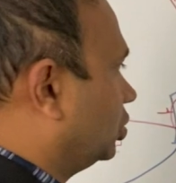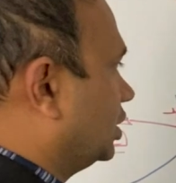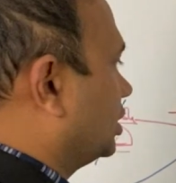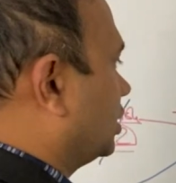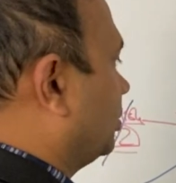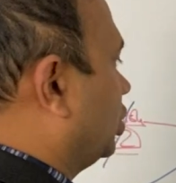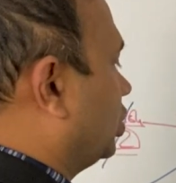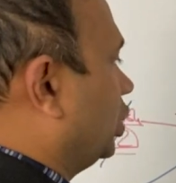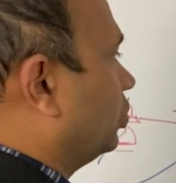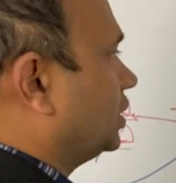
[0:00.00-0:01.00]
this is about
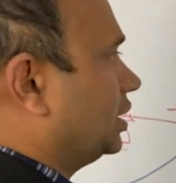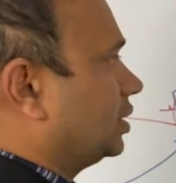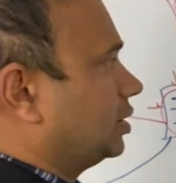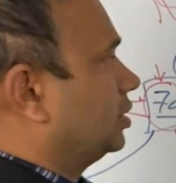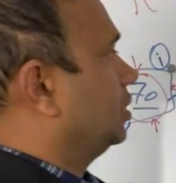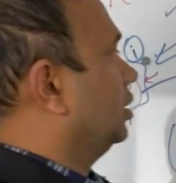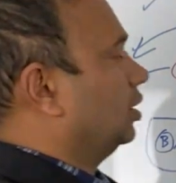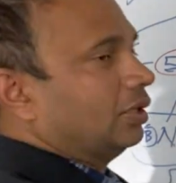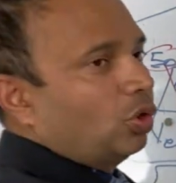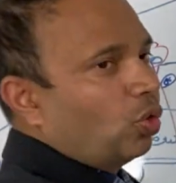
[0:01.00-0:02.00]
new business,
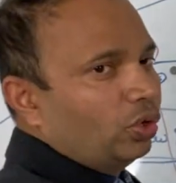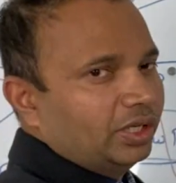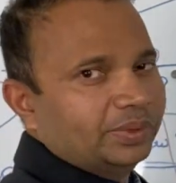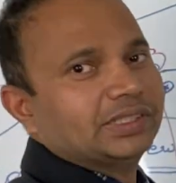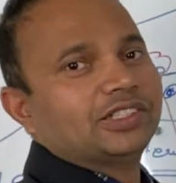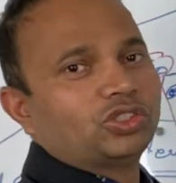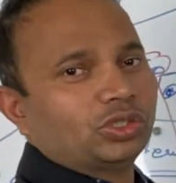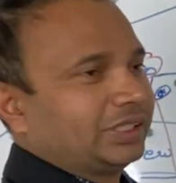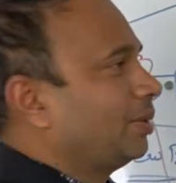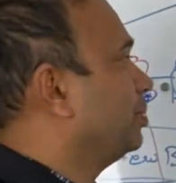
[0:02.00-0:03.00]
older business or same